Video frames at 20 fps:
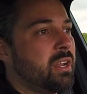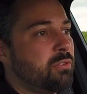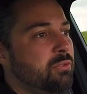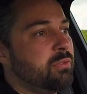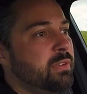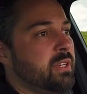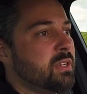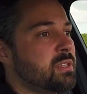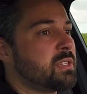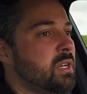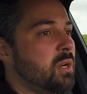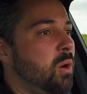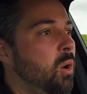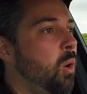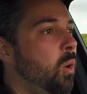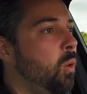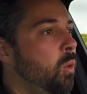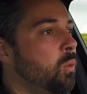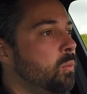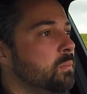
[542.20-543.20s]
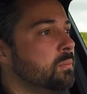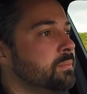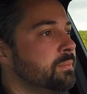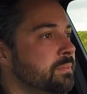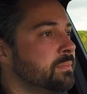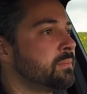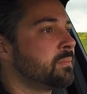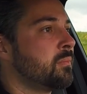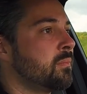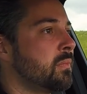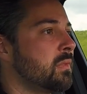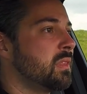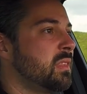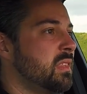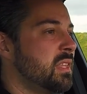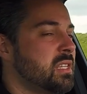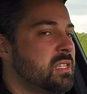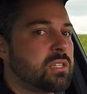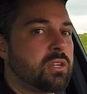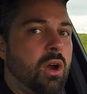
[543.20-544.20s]
it feels at home.
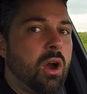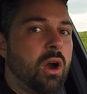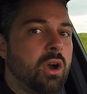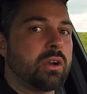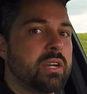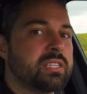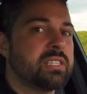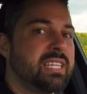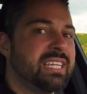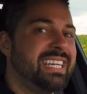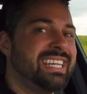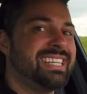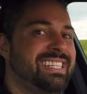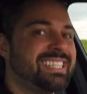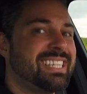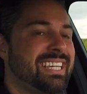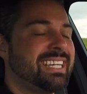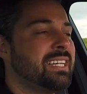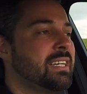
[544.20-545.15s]
This car is easy